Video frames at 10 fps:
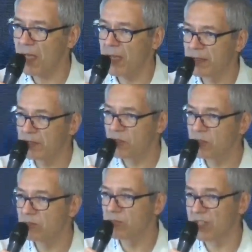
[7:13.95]
And
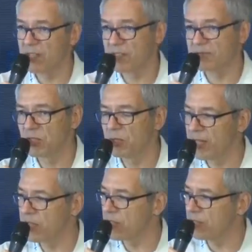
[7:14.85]
so I did a few
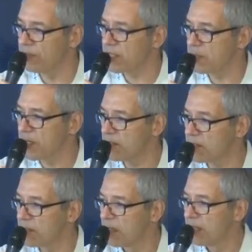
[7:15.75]
angel investments,